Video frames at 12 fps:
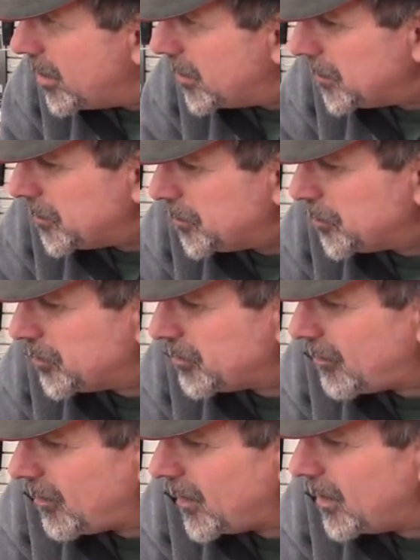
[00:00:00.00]
Which can go
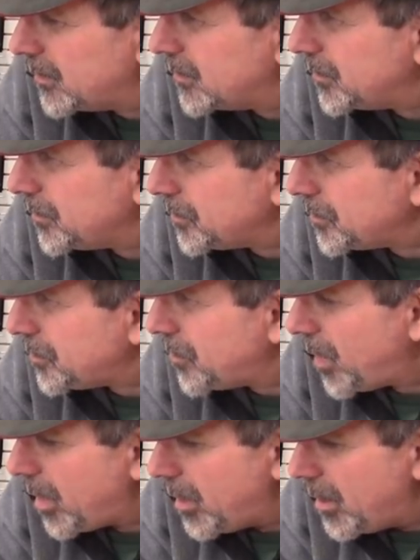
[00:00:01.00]
all the way back to a
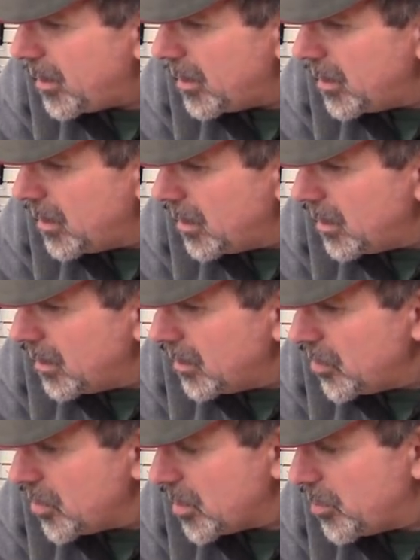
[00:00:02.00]
fifty-five.
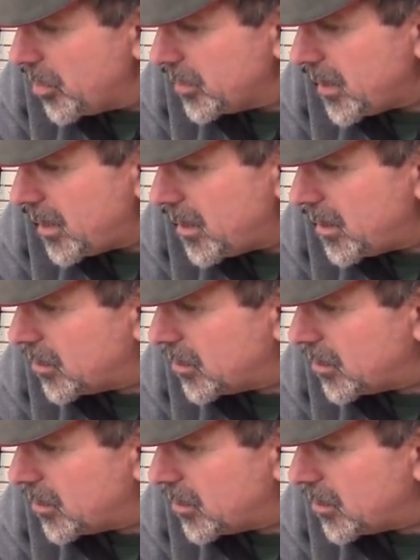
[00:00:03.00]
You could put that on a